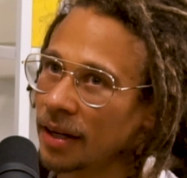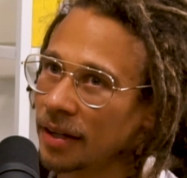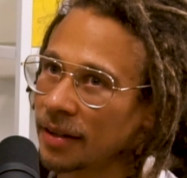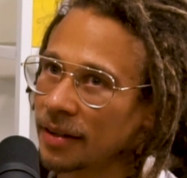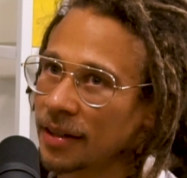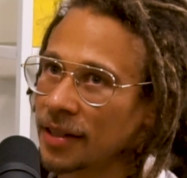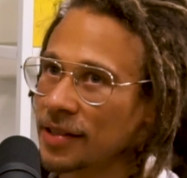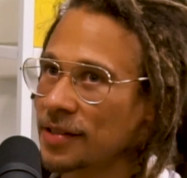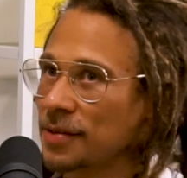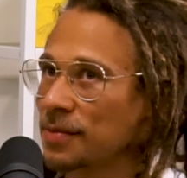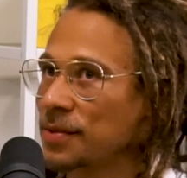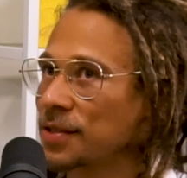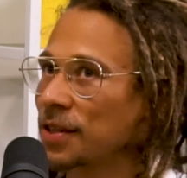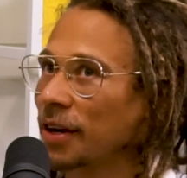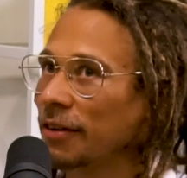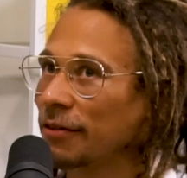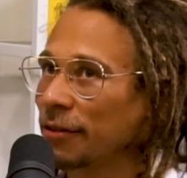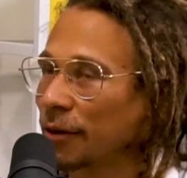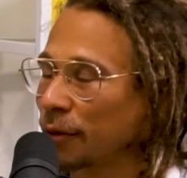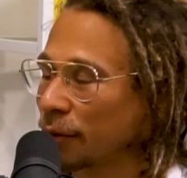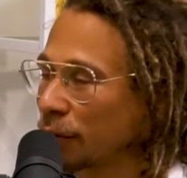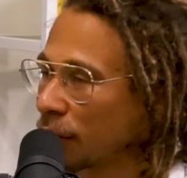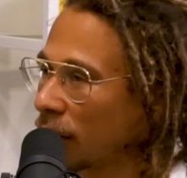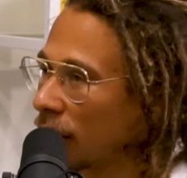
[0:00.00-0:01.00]
did some stuff
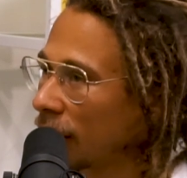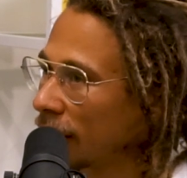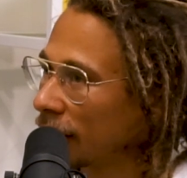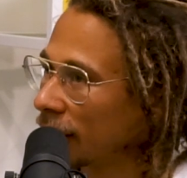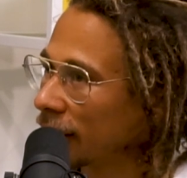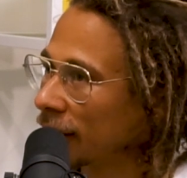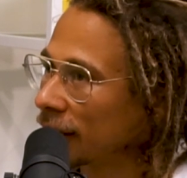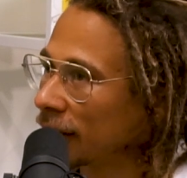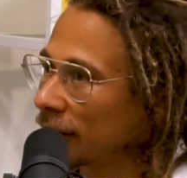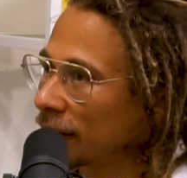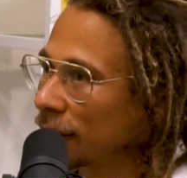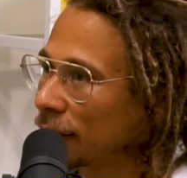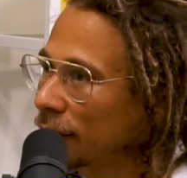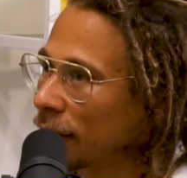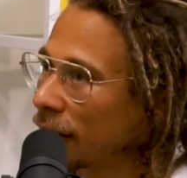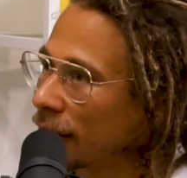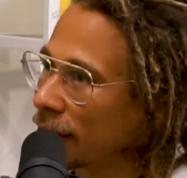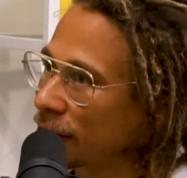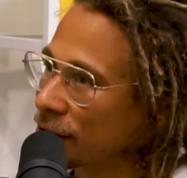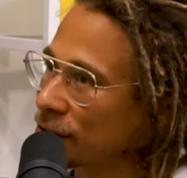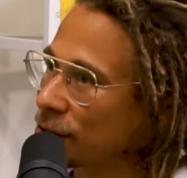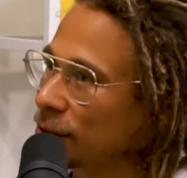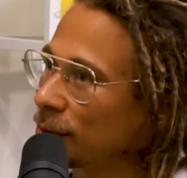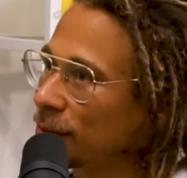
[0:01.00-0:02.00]
with Rawer
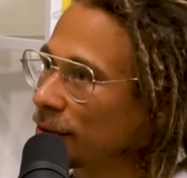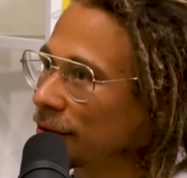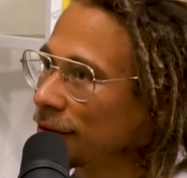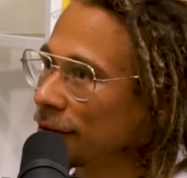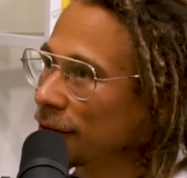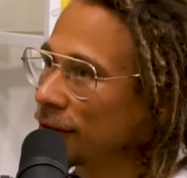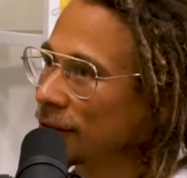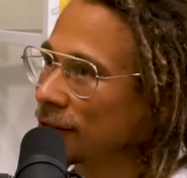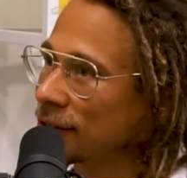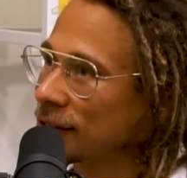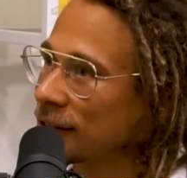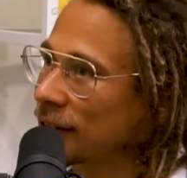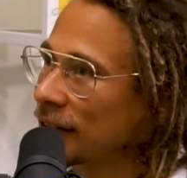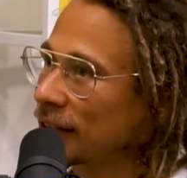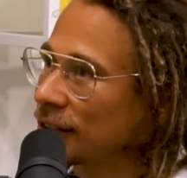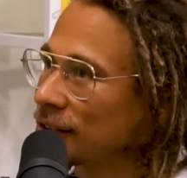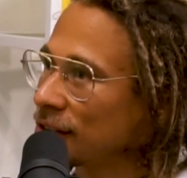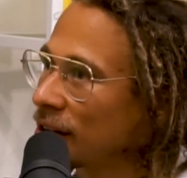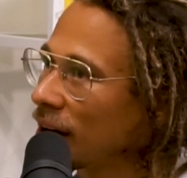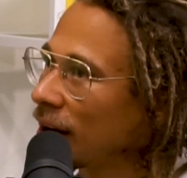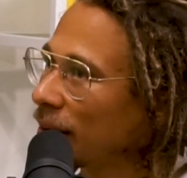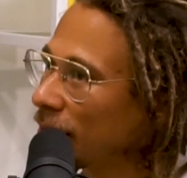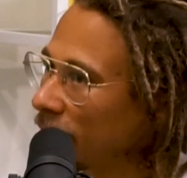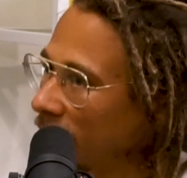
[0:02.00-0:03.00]
Superfoods, like
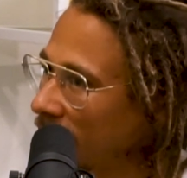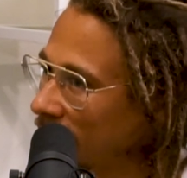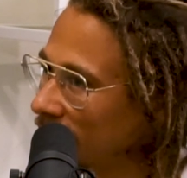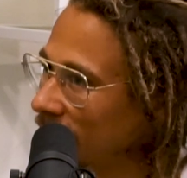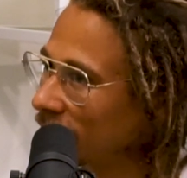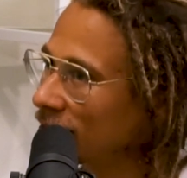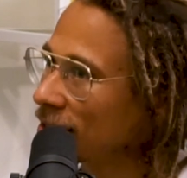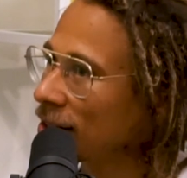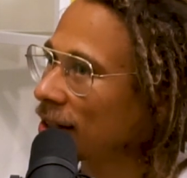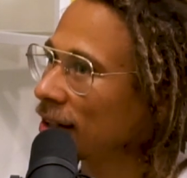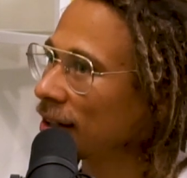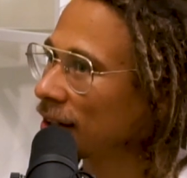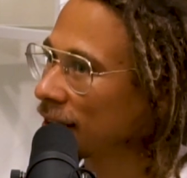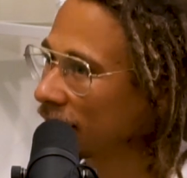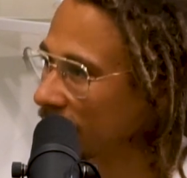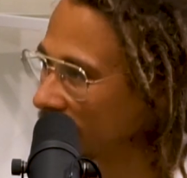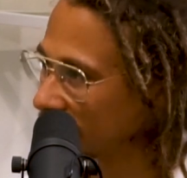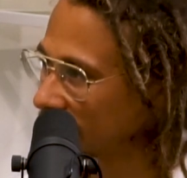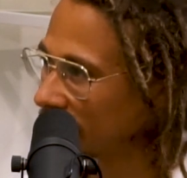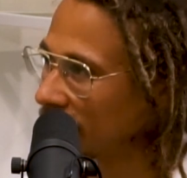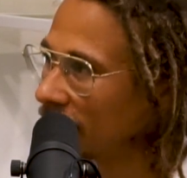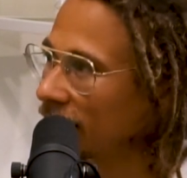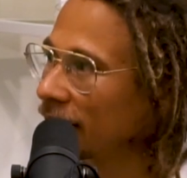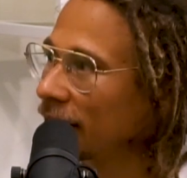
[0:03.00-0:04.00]
John Mata
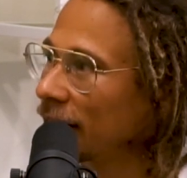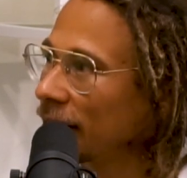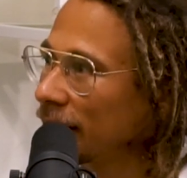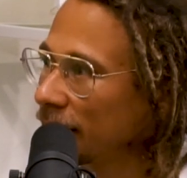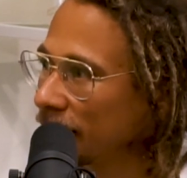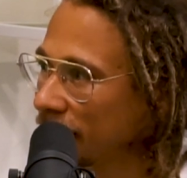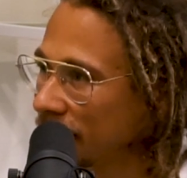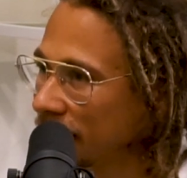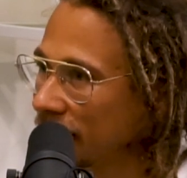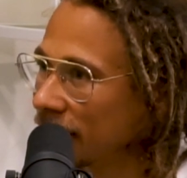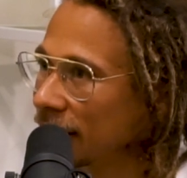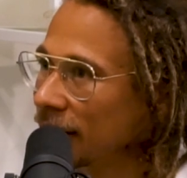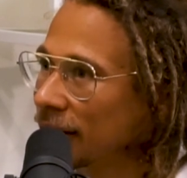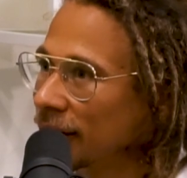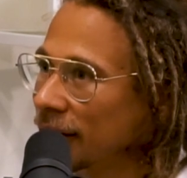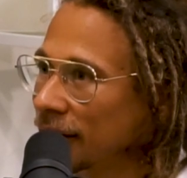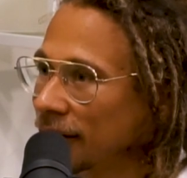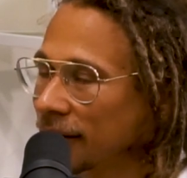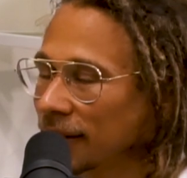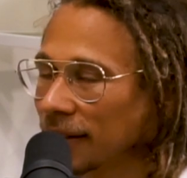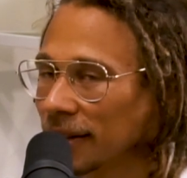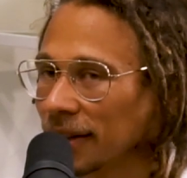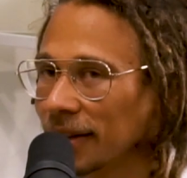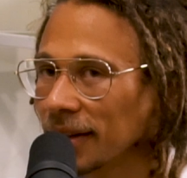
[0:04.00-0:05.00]
and all of them, you
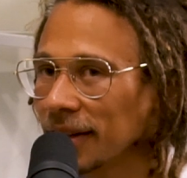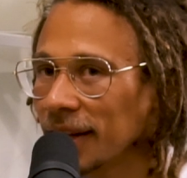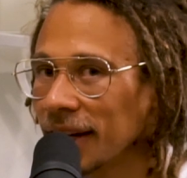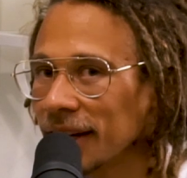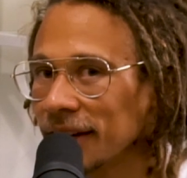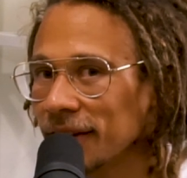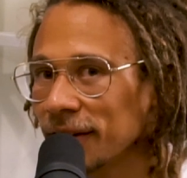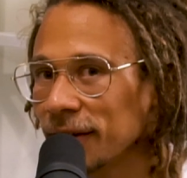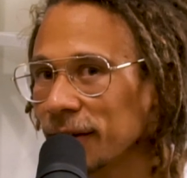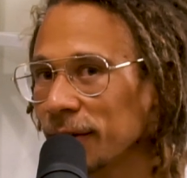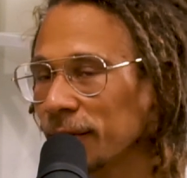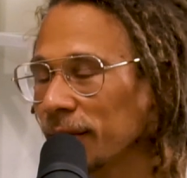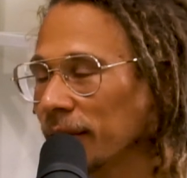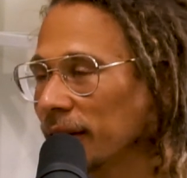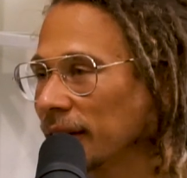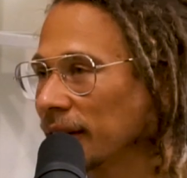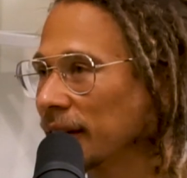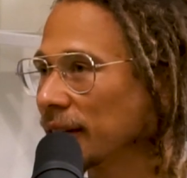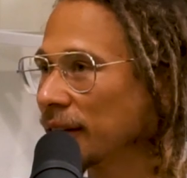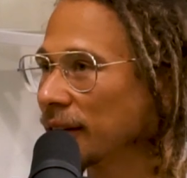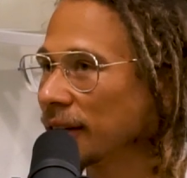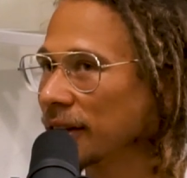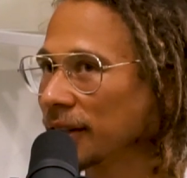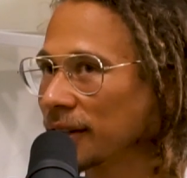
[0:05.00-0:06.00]
know, they do a really
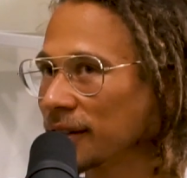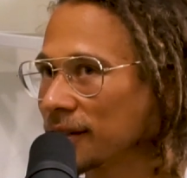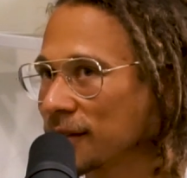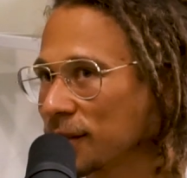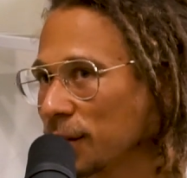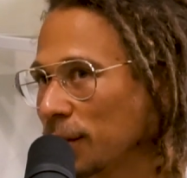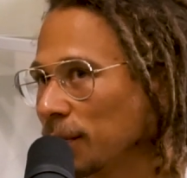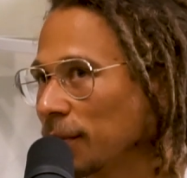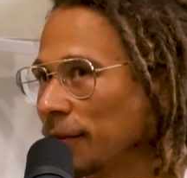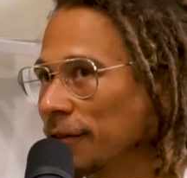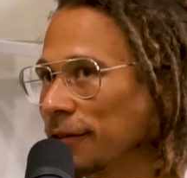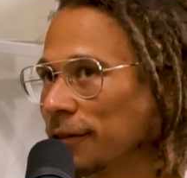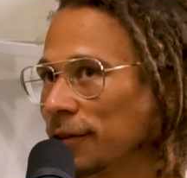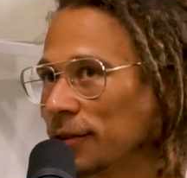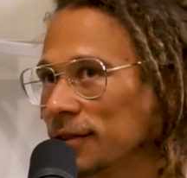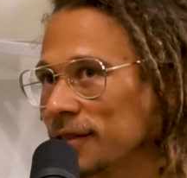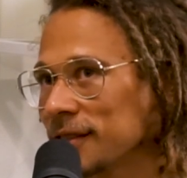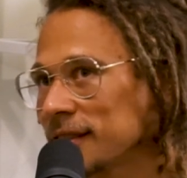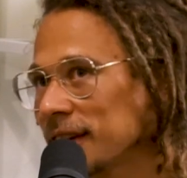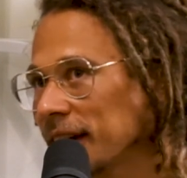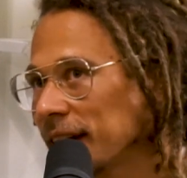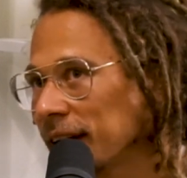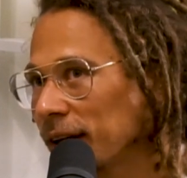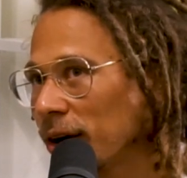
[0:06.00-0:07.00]
good
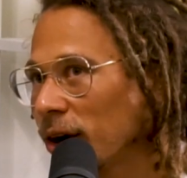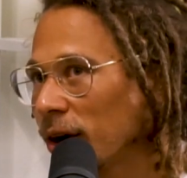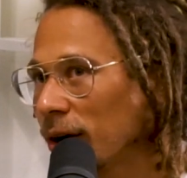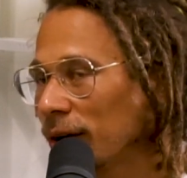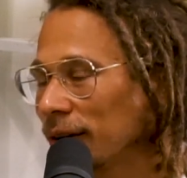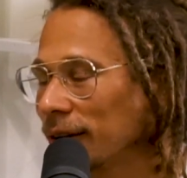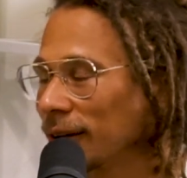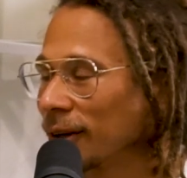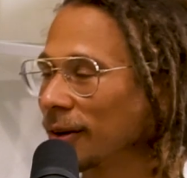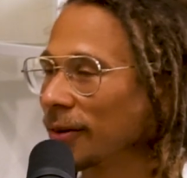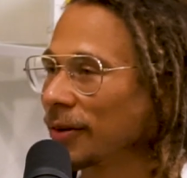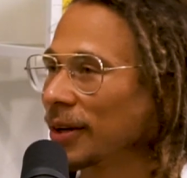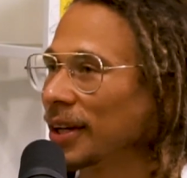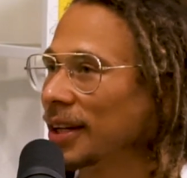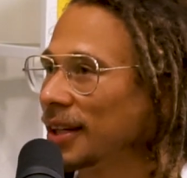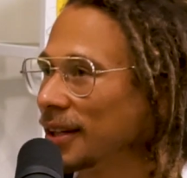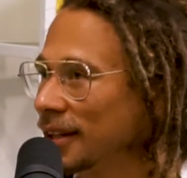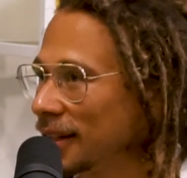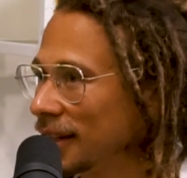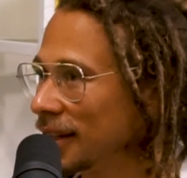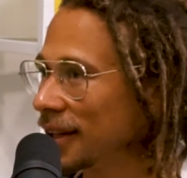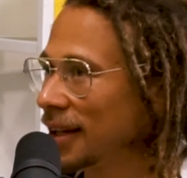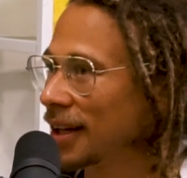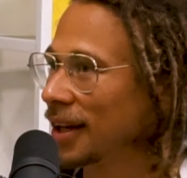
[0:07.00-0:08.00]
superfoods, like all the
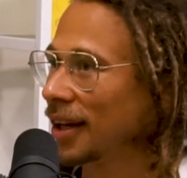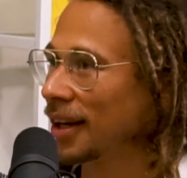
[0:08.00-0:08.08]
green